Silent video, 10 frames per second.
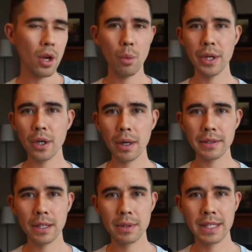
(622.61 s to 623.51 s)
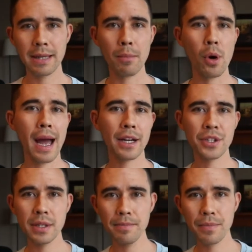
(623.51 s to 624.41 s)
We go out there and we take more
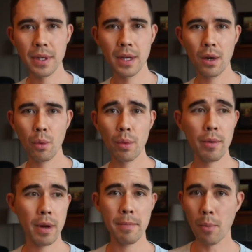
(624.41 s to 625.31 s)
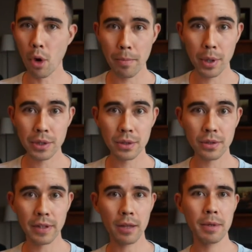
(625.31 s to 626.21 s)
action. We read more personal
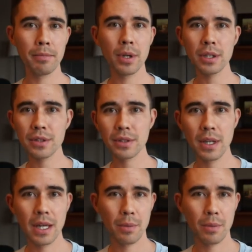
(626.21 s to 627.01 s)
development books.